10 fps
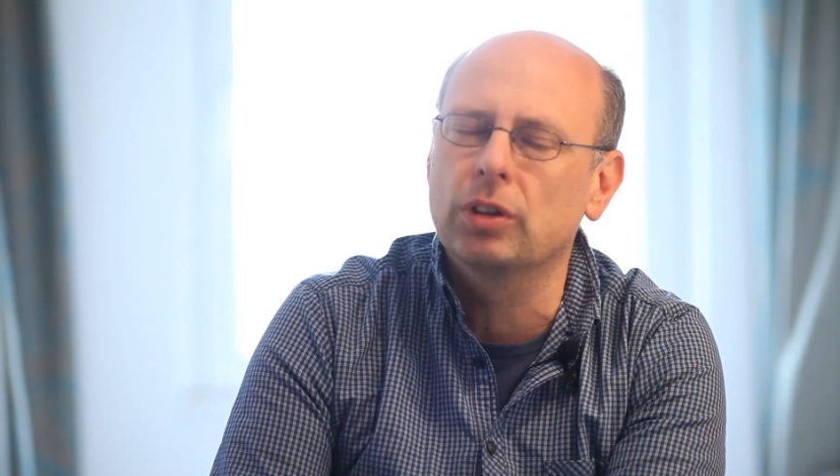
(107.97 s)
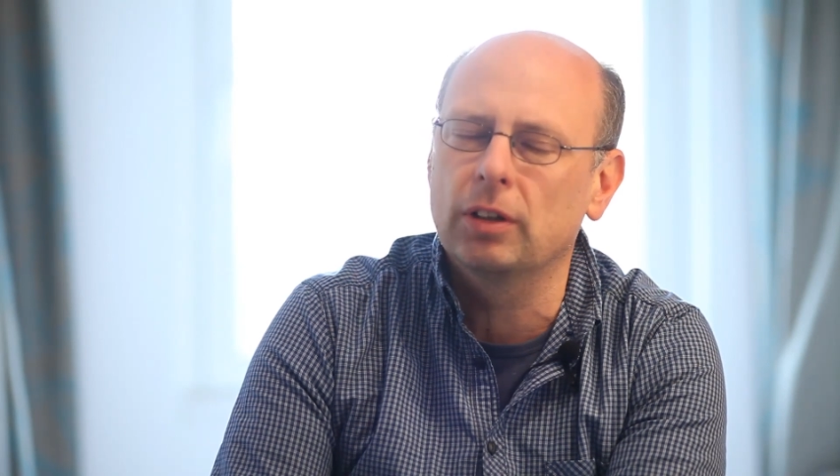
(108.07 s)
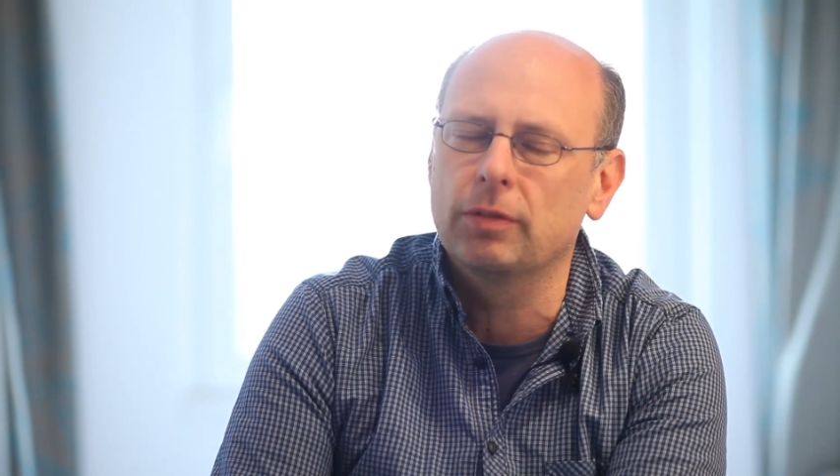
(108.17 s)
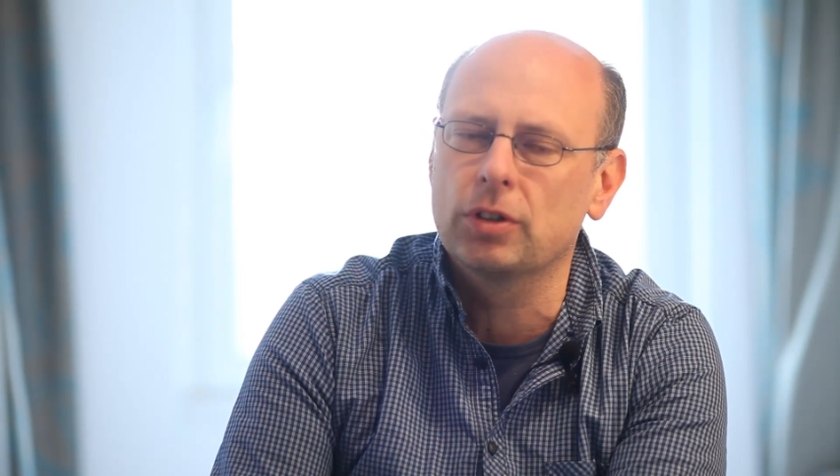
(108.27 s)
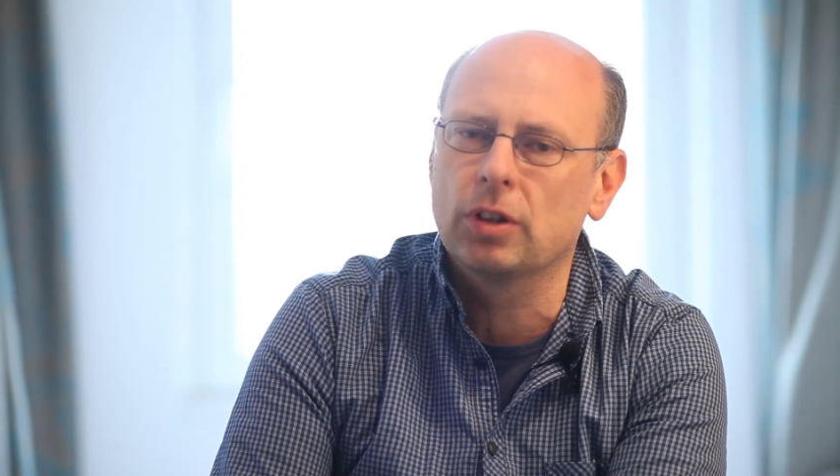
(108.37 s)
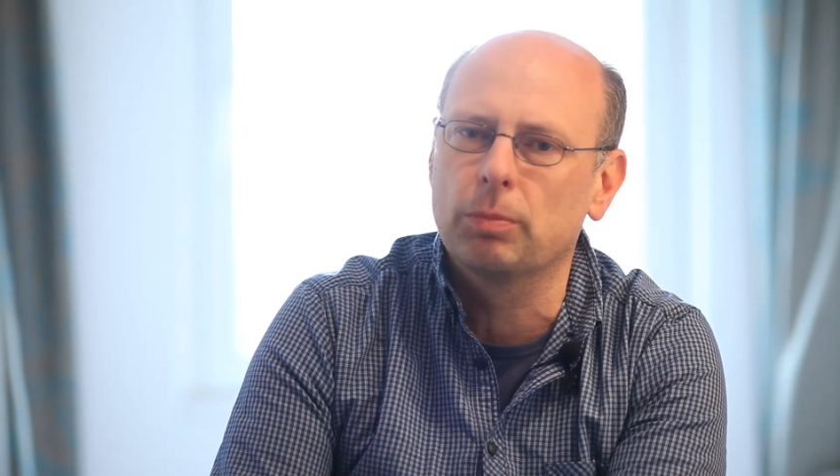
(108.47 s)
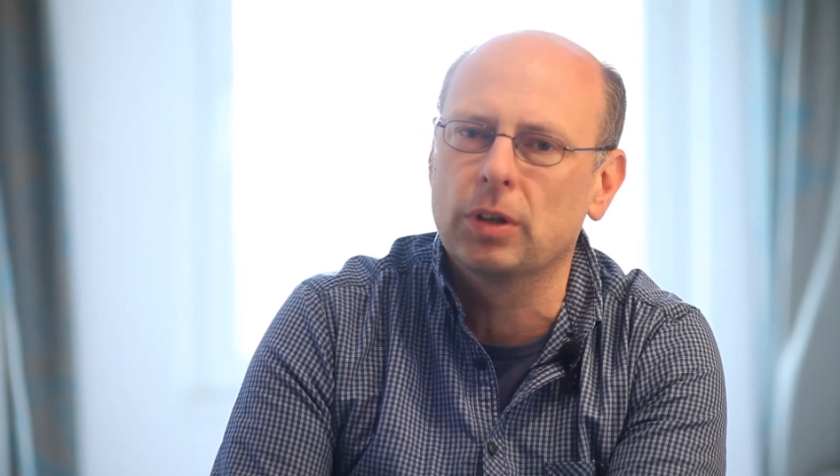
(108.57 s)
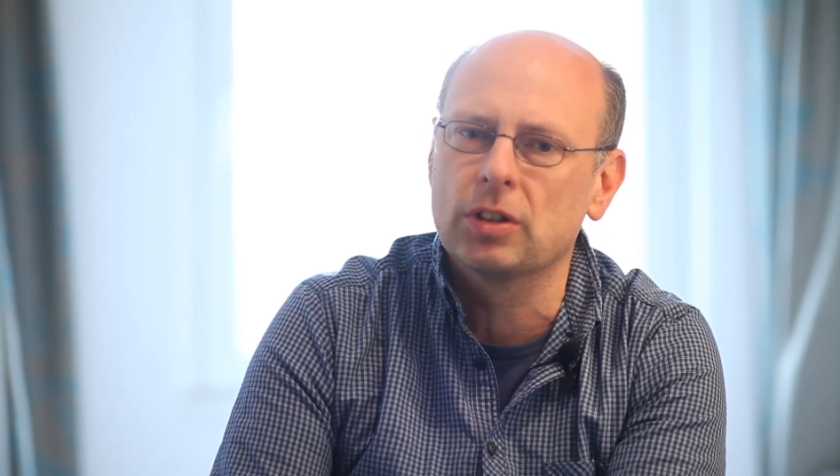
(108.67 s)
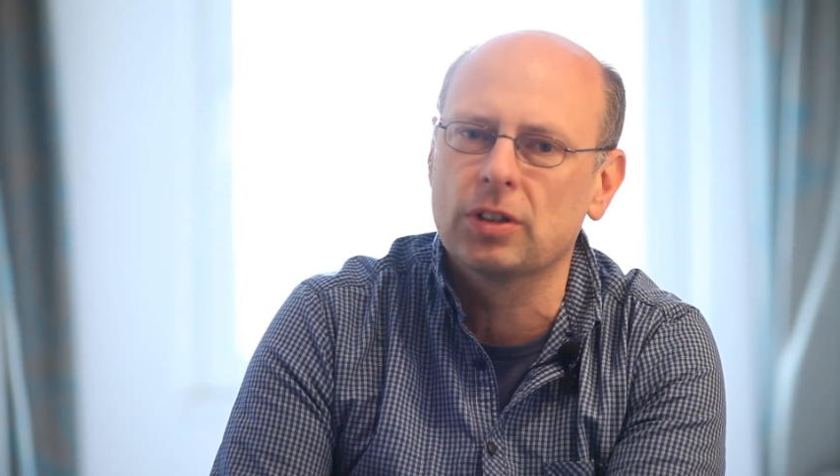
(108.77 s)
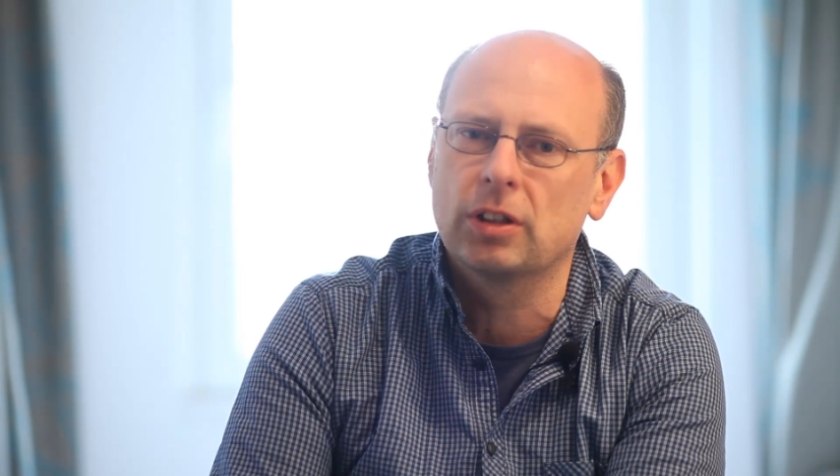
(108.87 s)
television
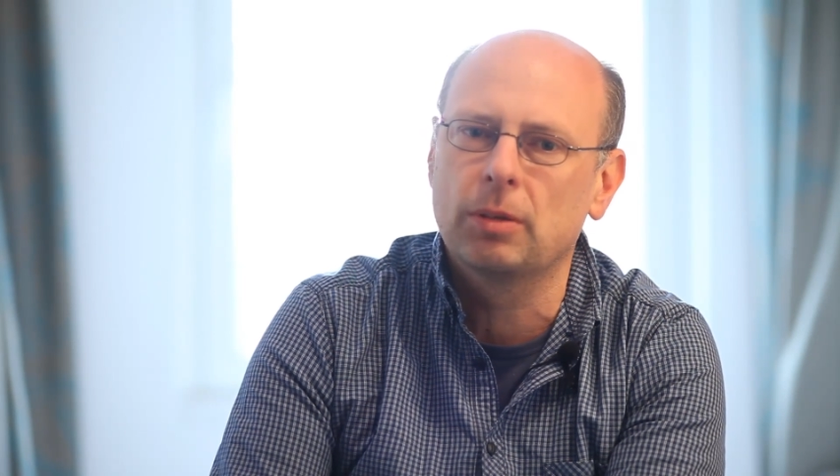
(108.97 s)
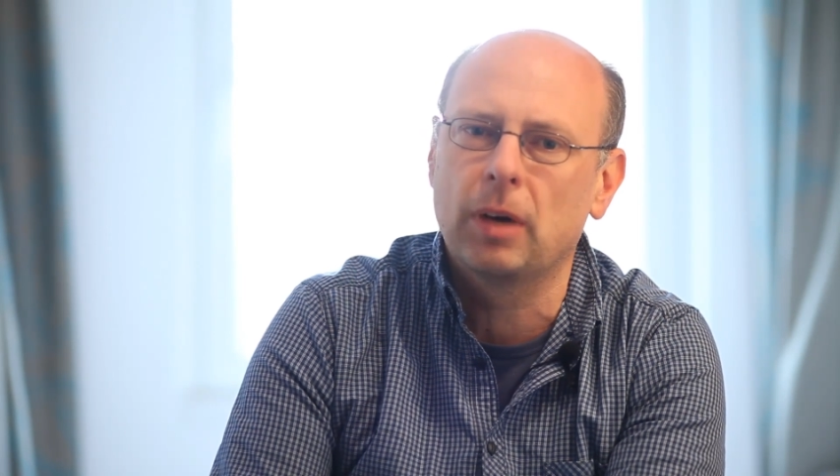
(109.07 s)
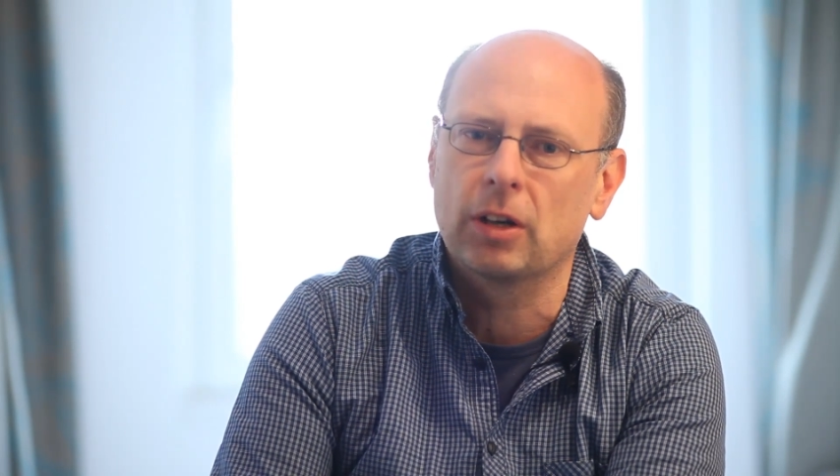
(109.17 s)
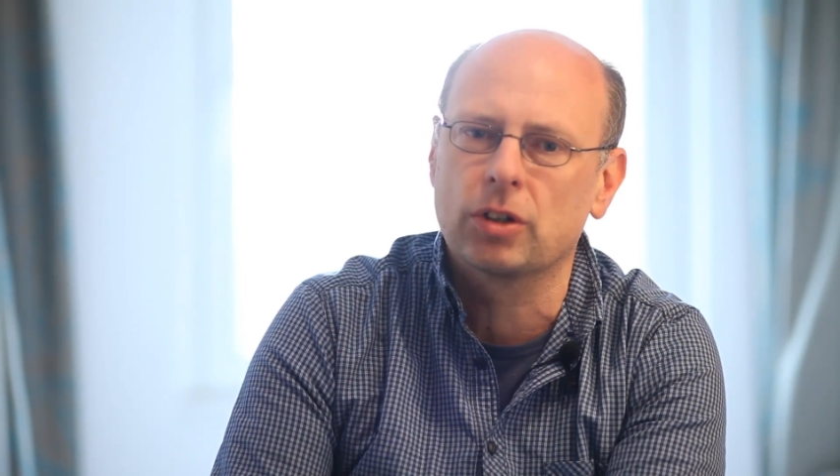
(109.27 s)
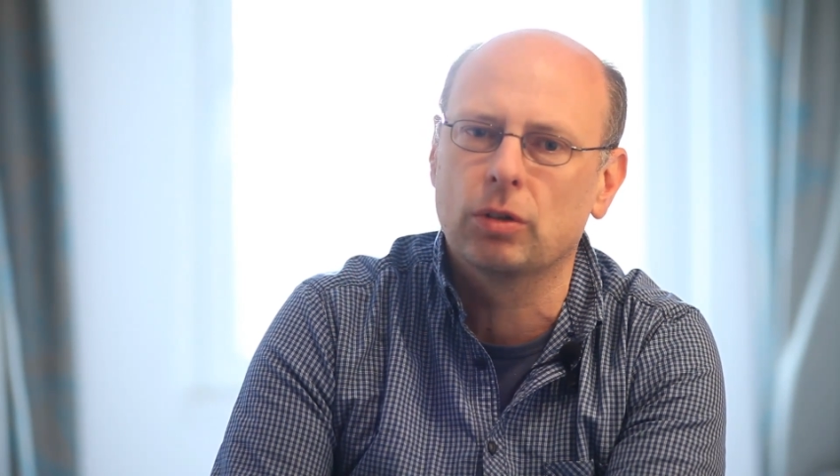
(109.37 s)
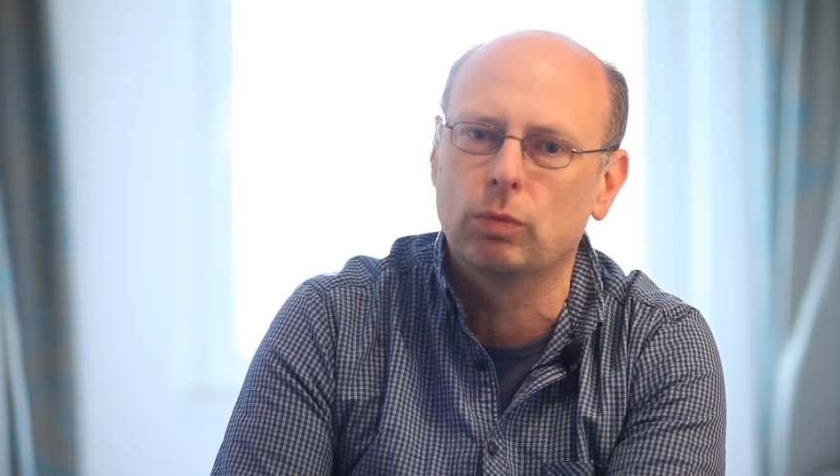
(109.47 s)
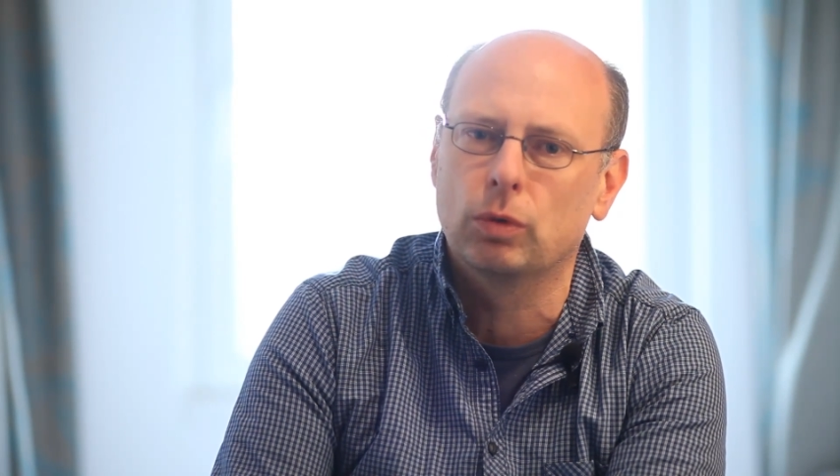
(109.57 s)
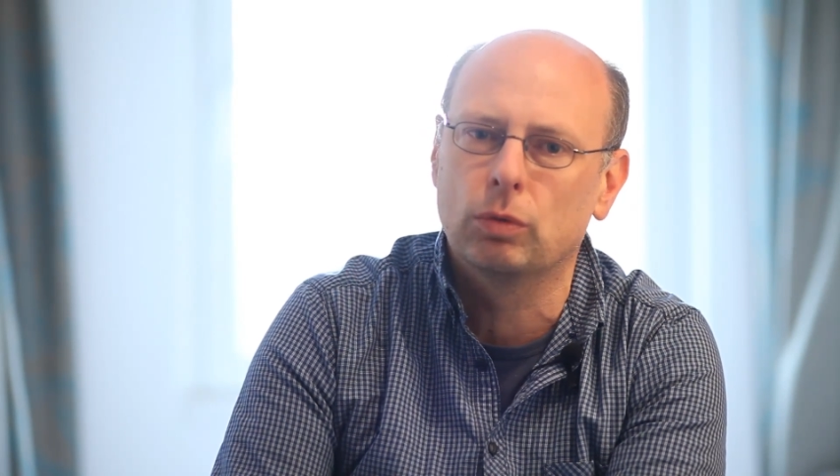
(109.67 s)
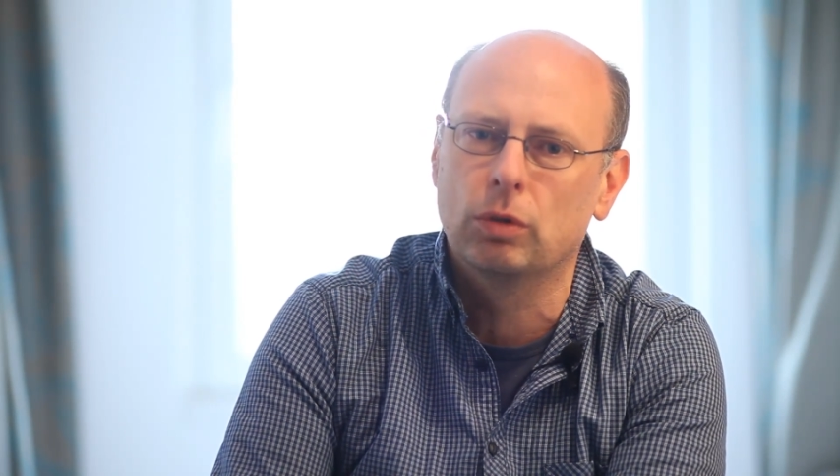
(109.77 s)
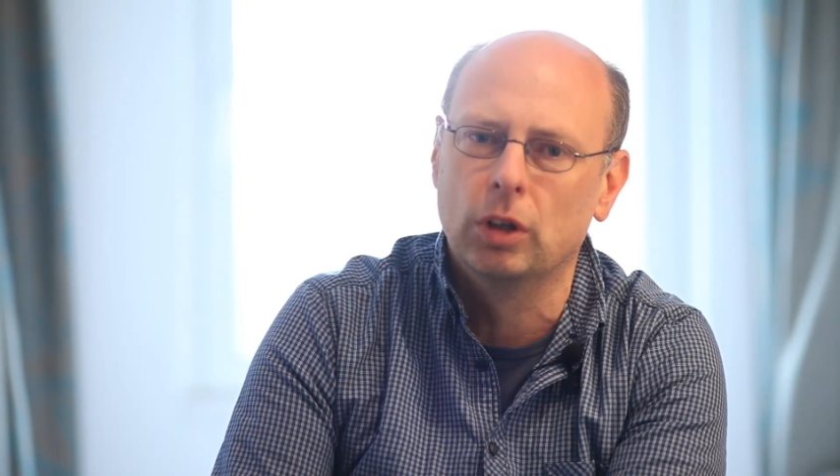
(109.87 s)
appears that the
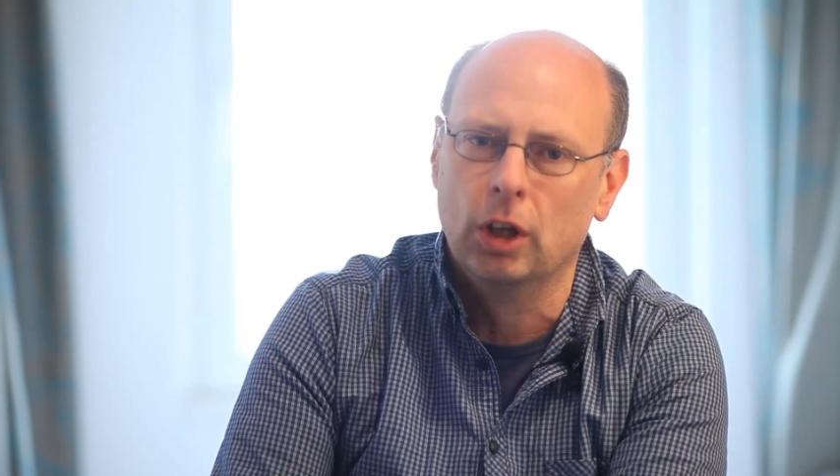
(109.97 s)
martial